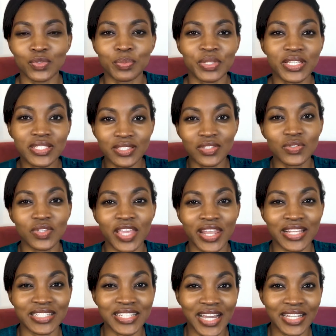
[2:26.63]
will be easy to get
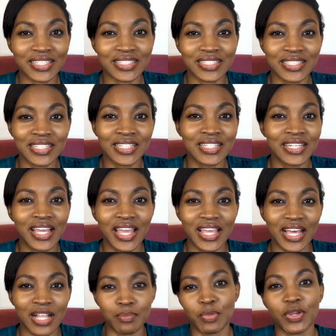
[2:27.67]
a taxi.
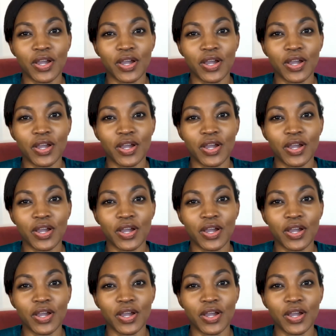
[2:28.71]
I'll be